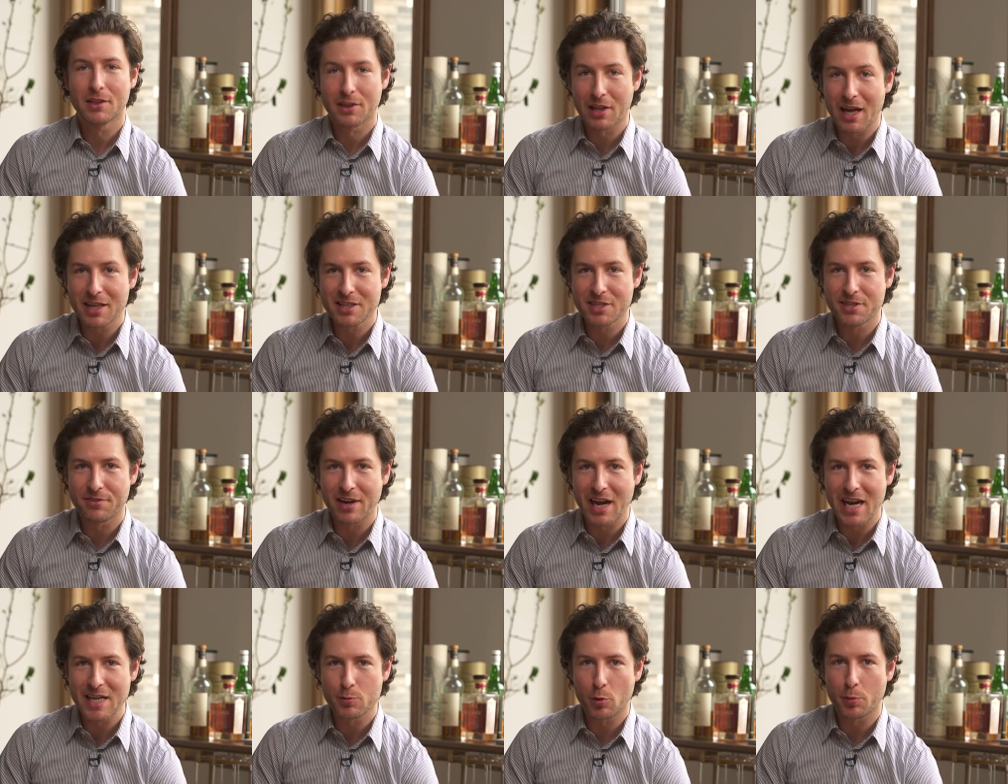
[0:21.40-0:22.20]
Lots of
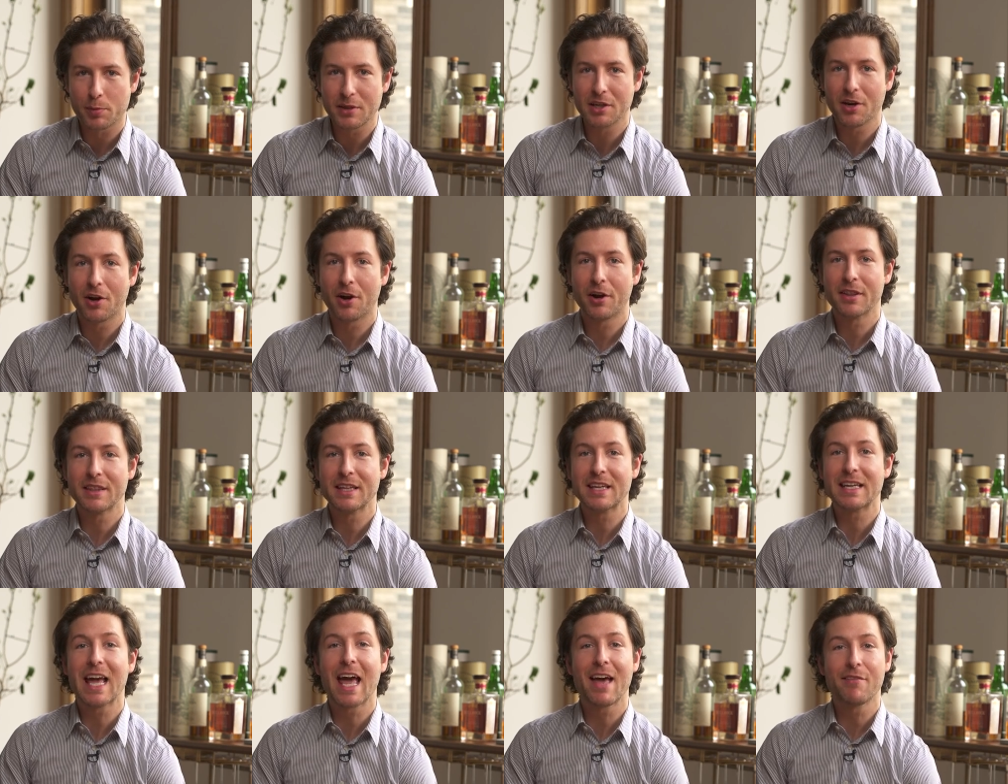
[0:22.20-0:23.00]
eyes will be on
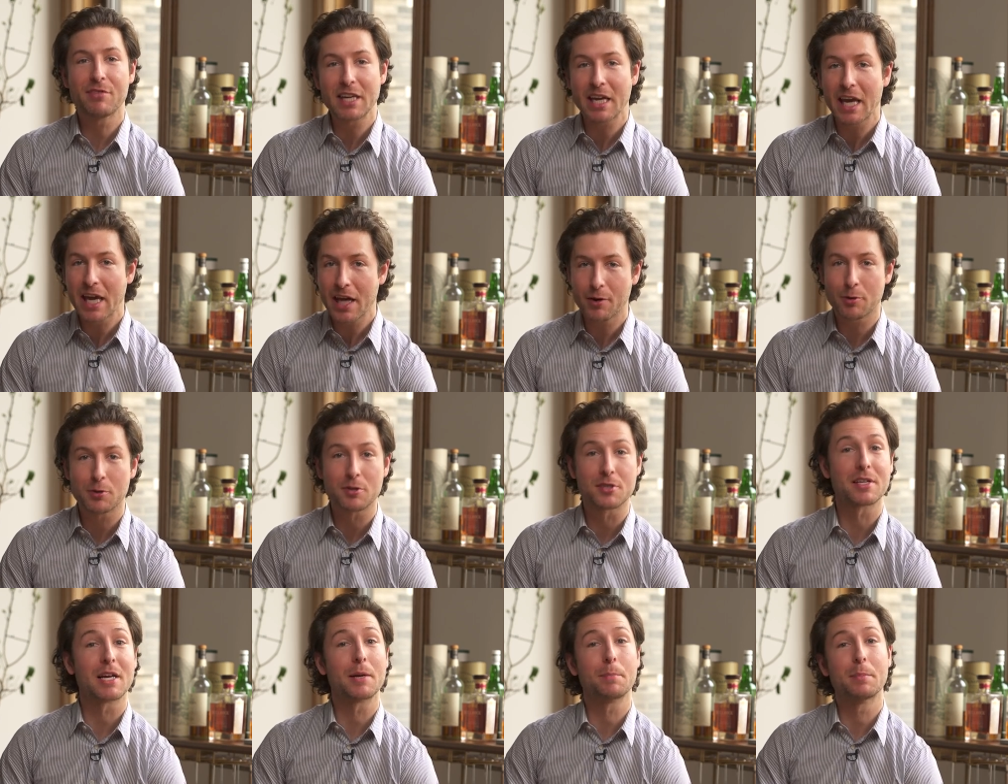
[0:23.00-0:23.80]
the heavy
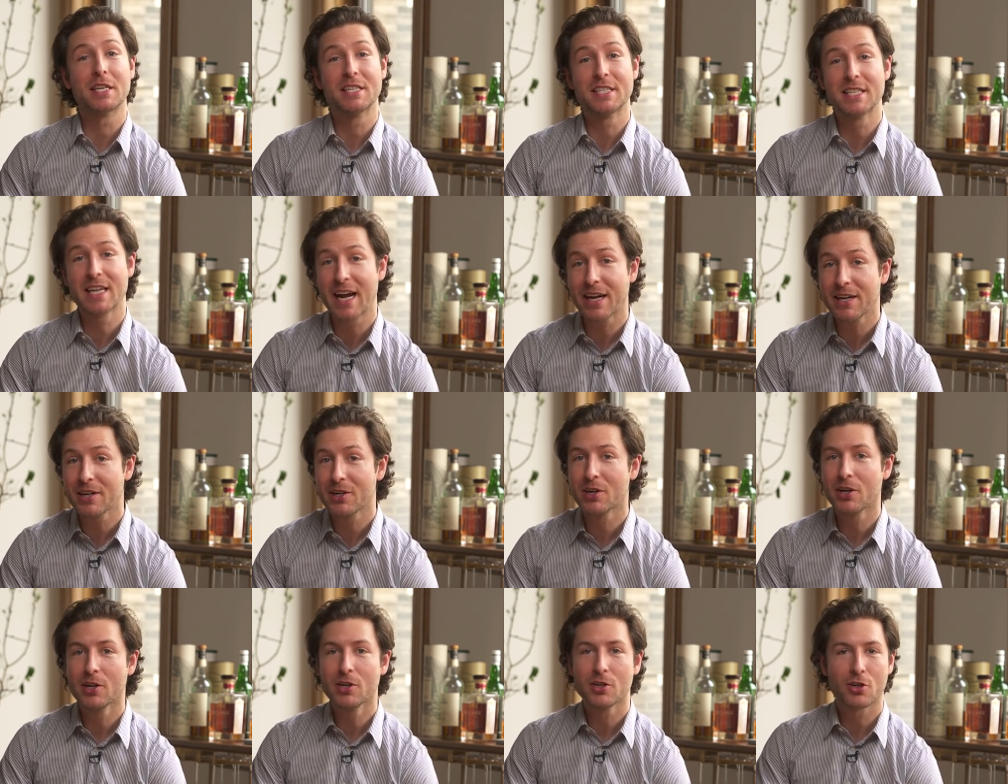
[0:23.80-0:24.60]
hitters like Patek,
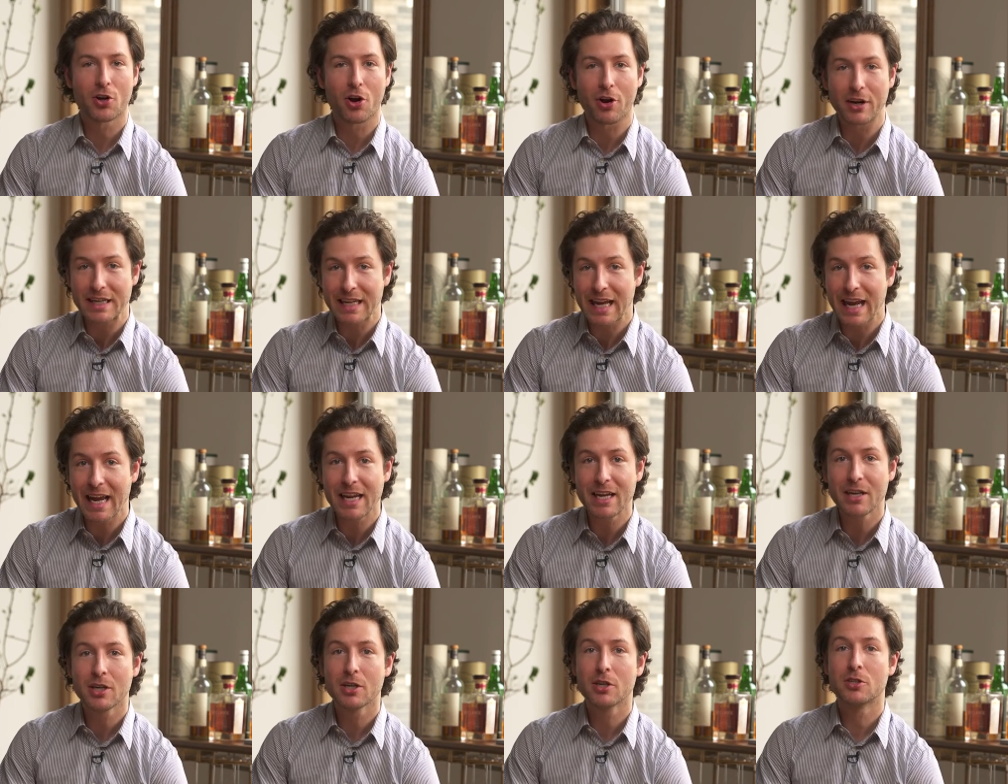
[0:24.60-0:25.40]

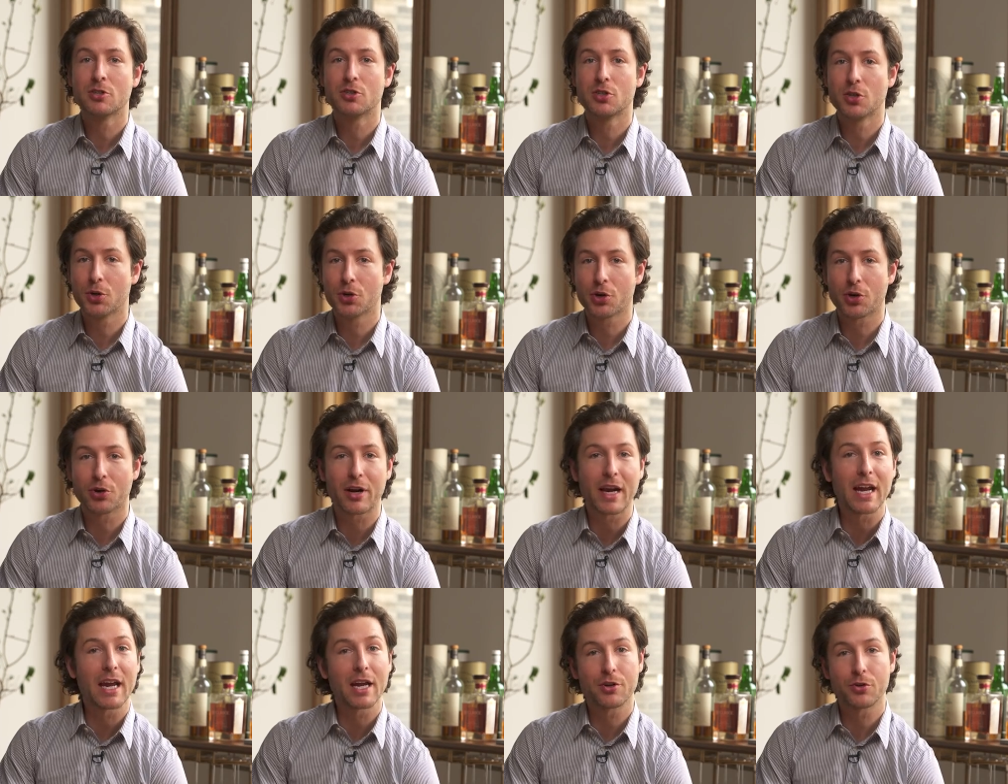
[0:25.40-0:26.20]
Cartier,
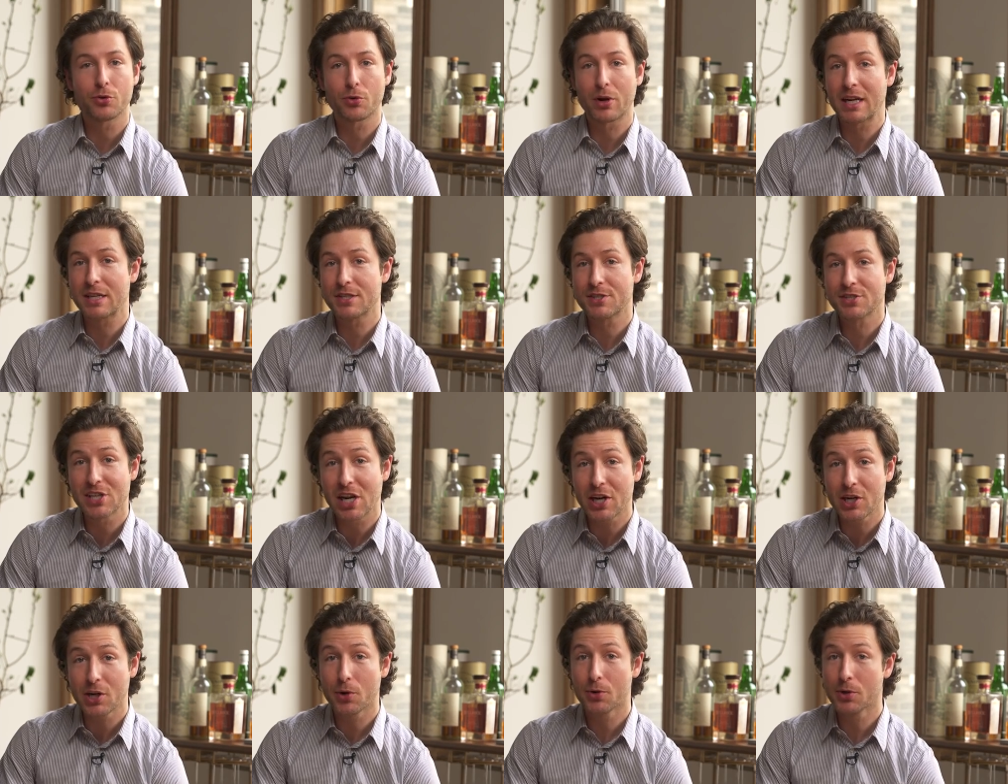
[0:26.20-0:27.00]
Tudor, and Grand
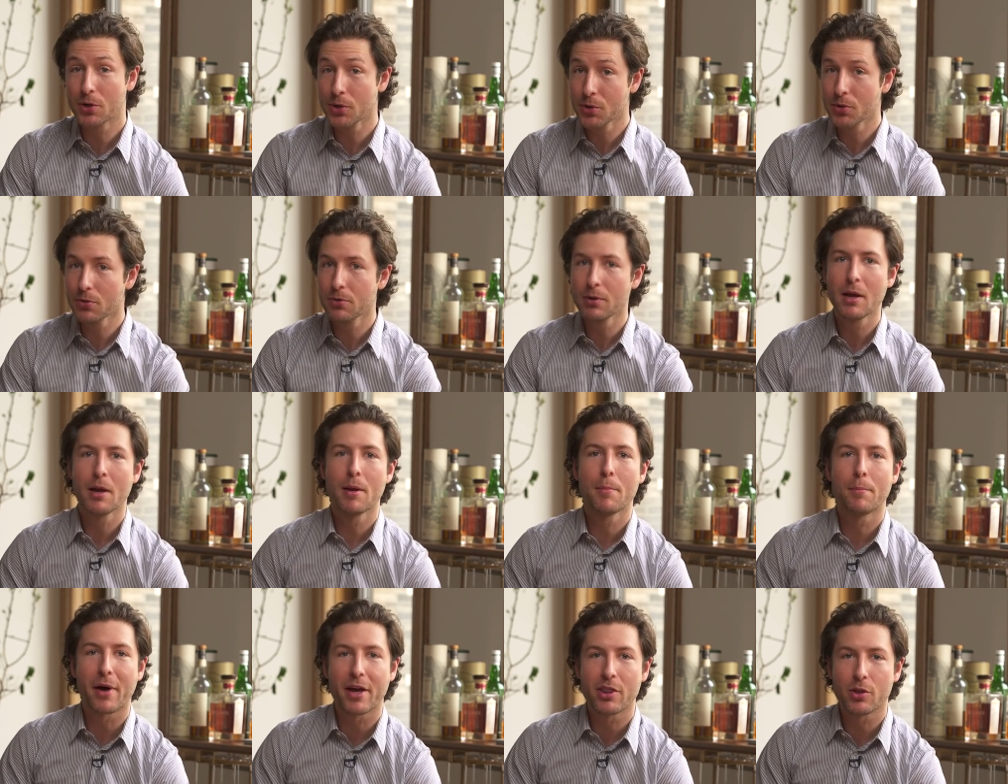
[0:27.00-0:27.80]
Seiko, who,
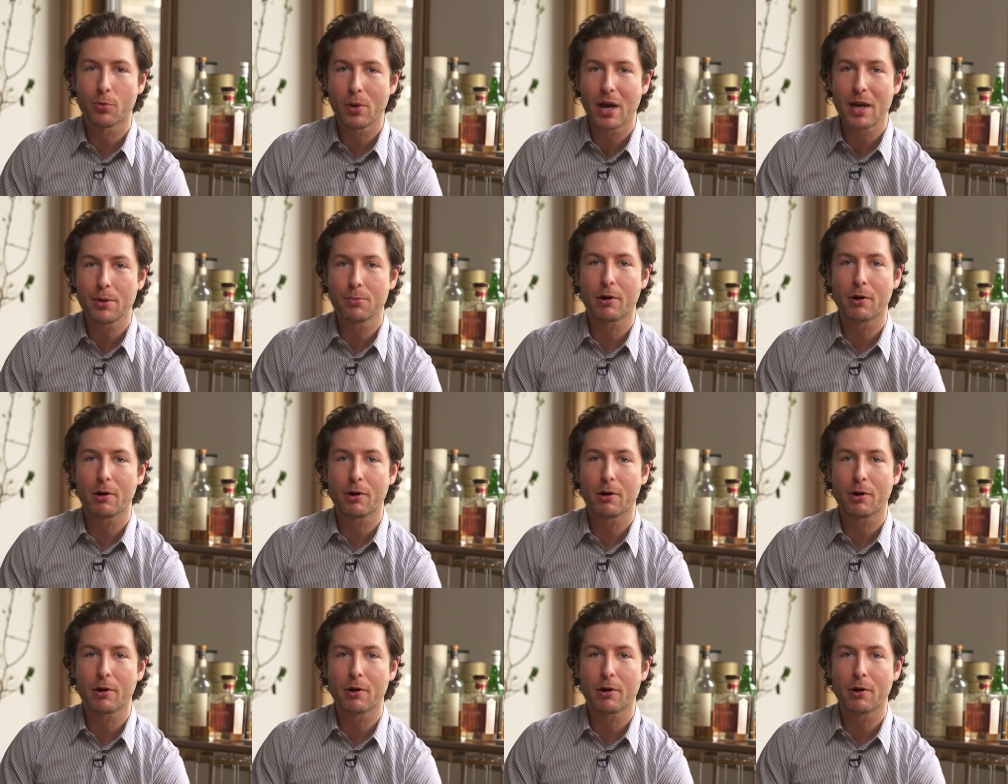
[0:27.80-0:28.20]
by the way,